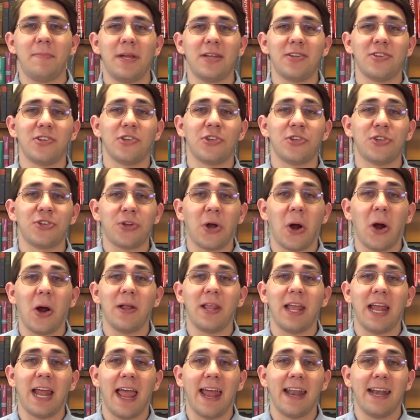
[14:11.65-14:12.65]
because a
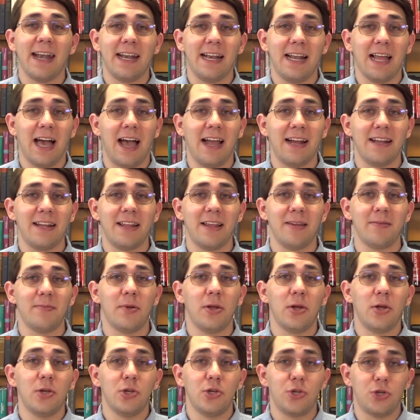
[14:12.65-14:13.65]
star that had guided
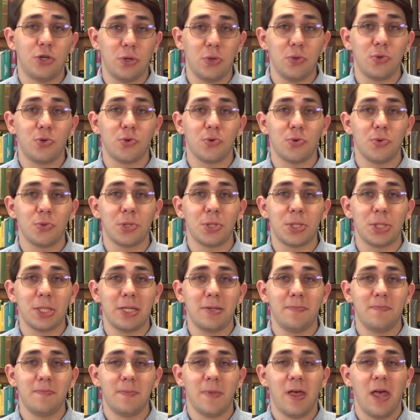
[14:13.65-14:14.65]
them to
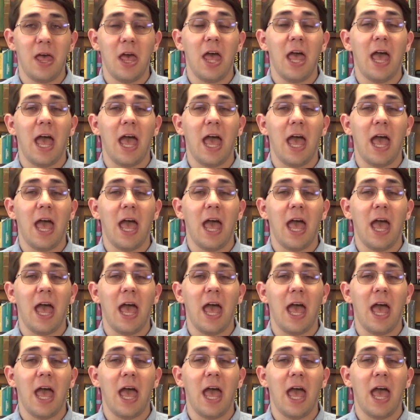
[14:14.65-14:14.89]
Jerusalem